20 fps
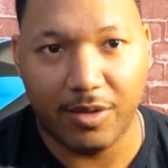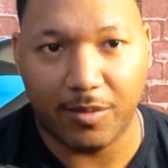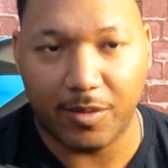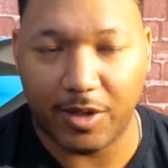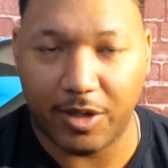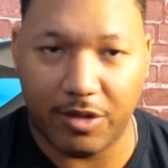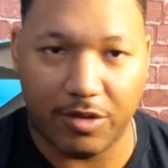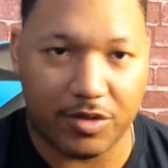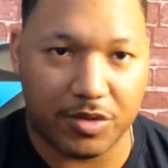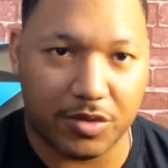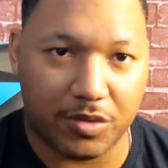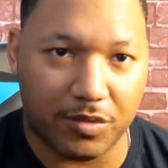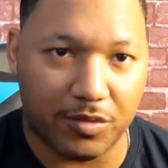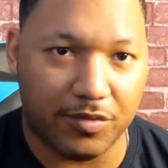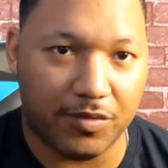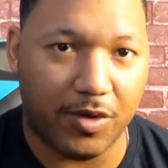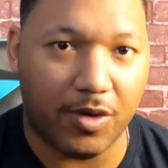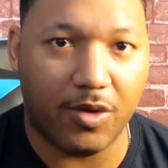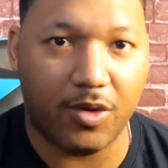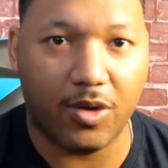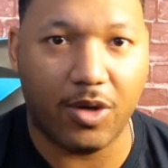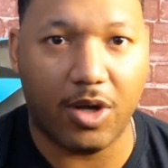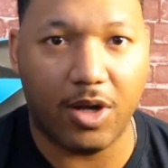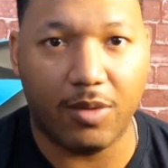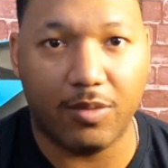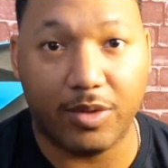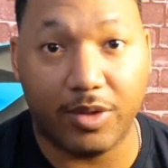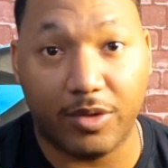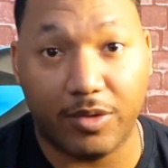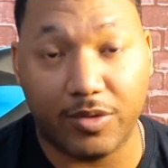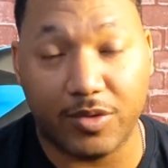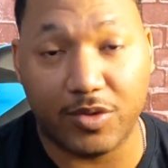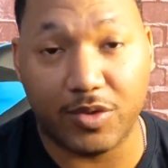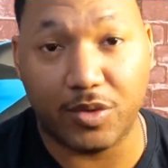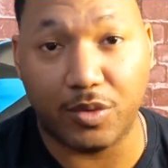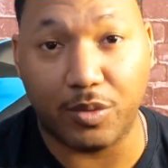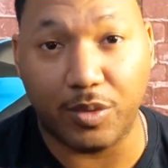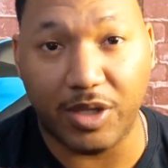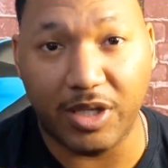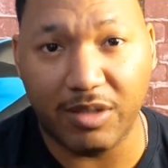whether it's through phone call, whether it's
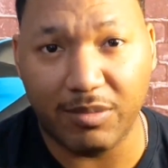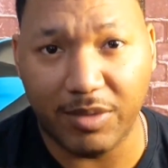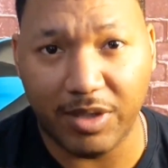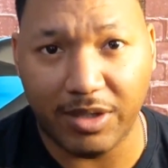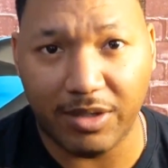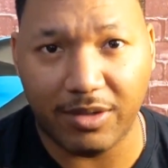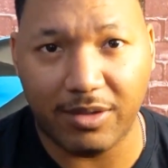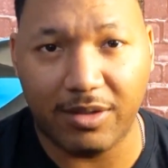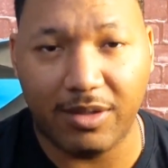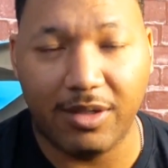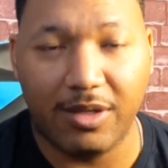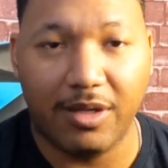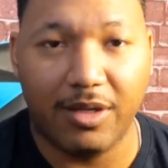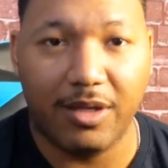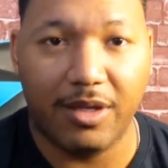through email,